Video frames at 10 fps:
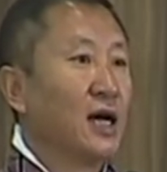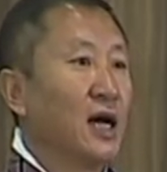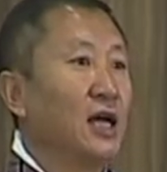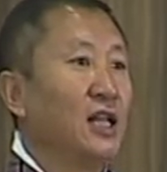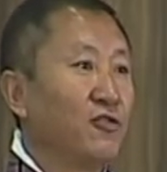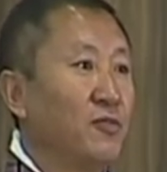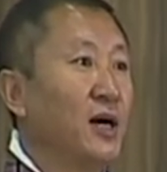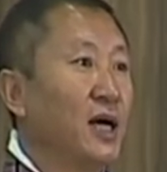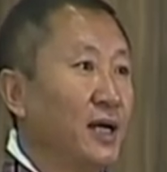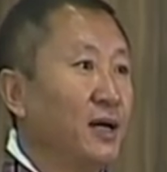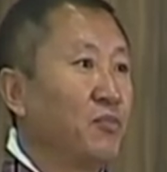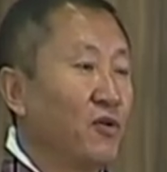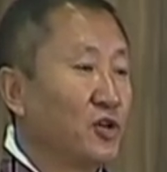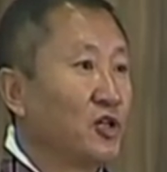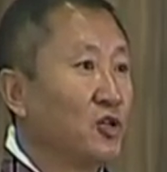I left my
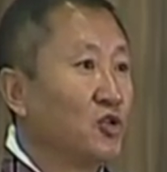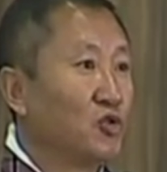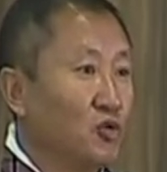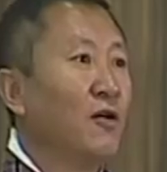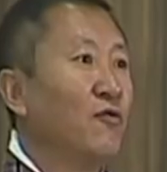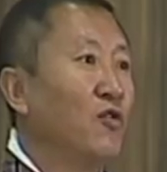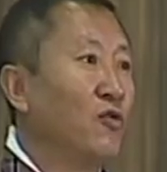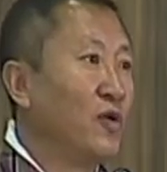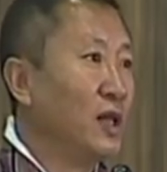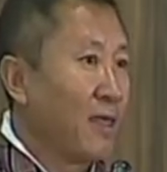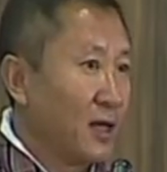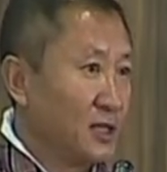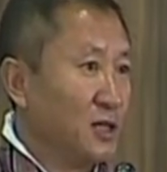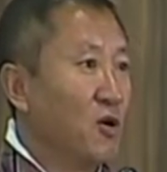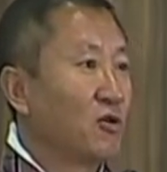profession to fulfill
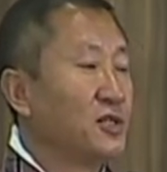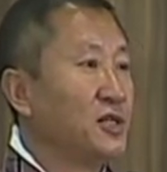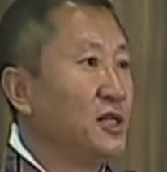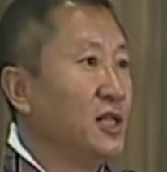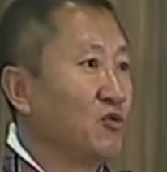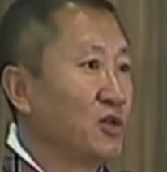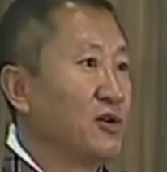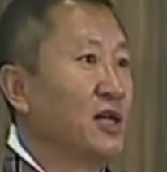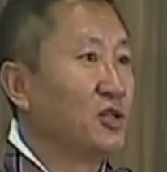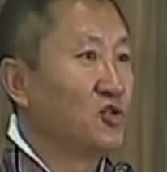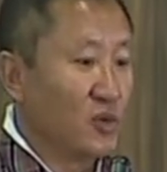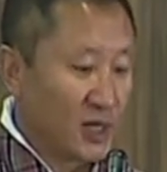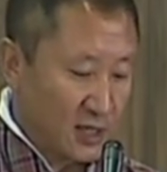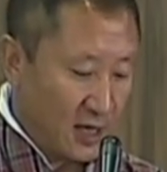democracy that was granted to us.